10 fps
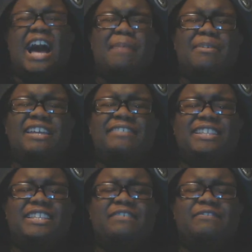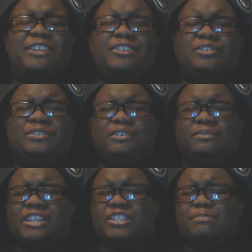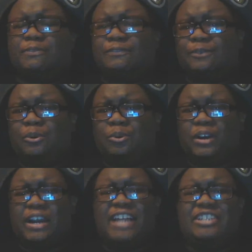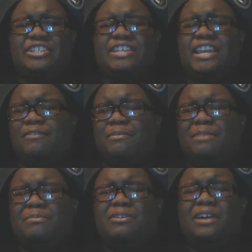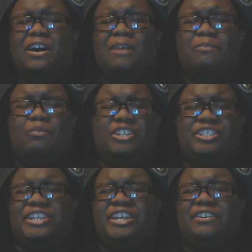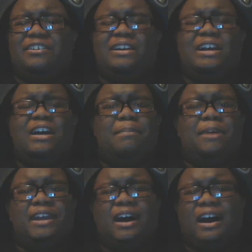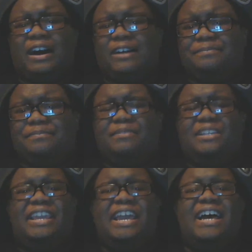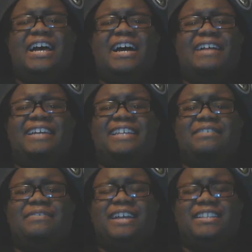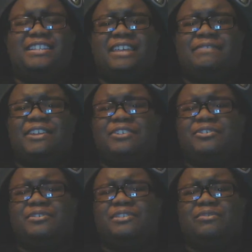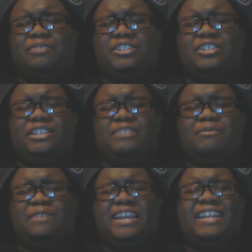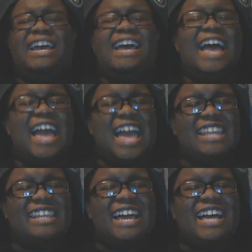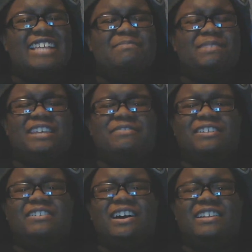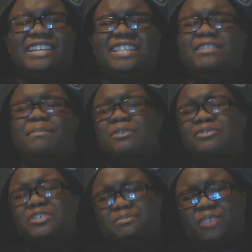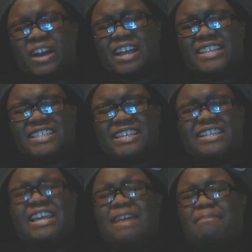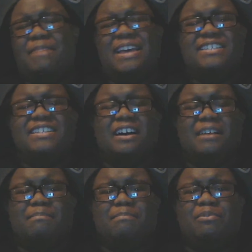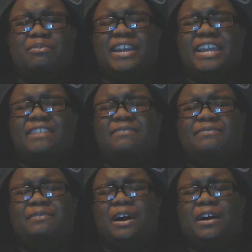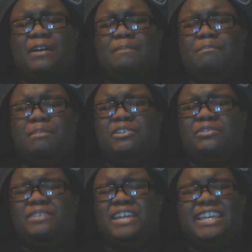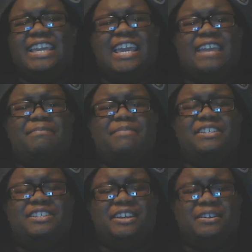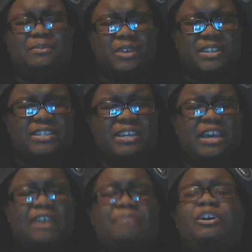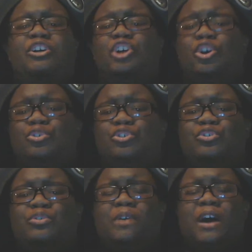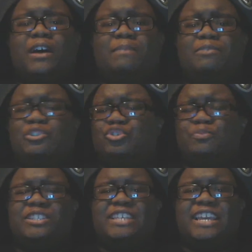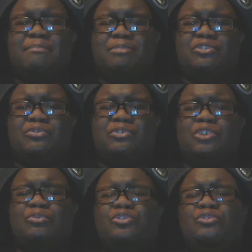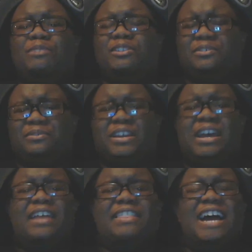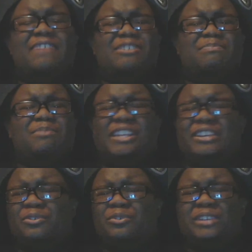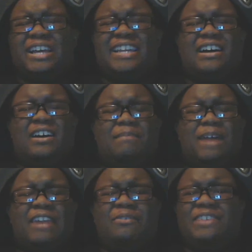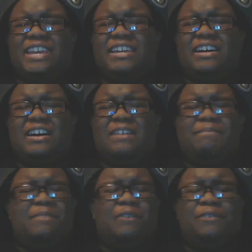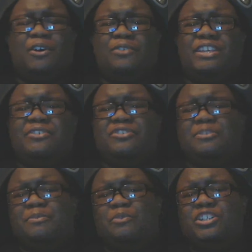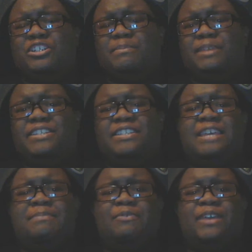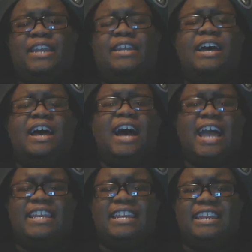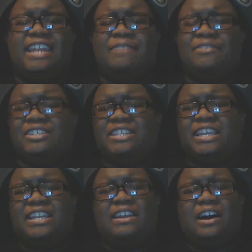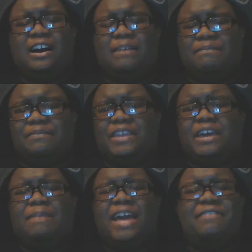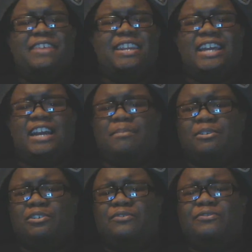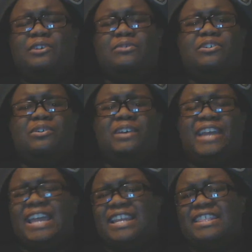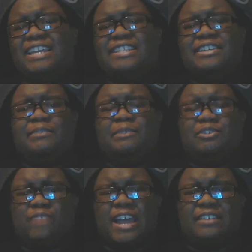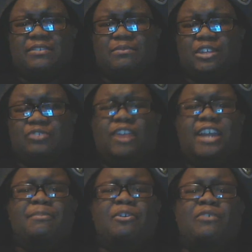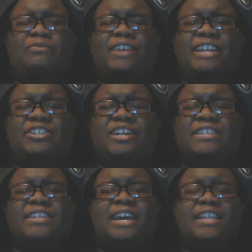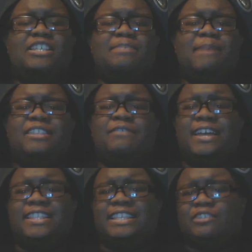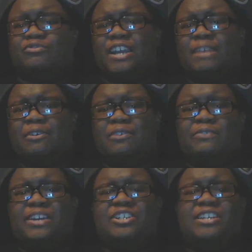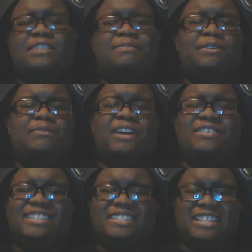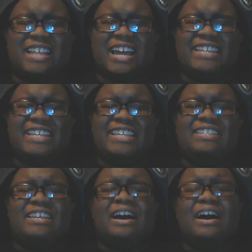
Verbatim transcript: I believe they did feature the Grinch before. I just can't remember um which year, but um yeah, I like the fact that they featured the Grinch in this parade. And last but definitely not least, the most surprising and best um, parade um, balloon that came this year was the Goku, um, the Super Saiyan Blue Goku balloon. That was pretty cool. Like, um, I don't think um, of all the years I've been watching the Macy Day Parade, I never seen um them have any kind of balloon floats or anything dealing with drag the Dragon Ball franchise, despite the fact that the Dragon Ball franchise has been around since the '90s.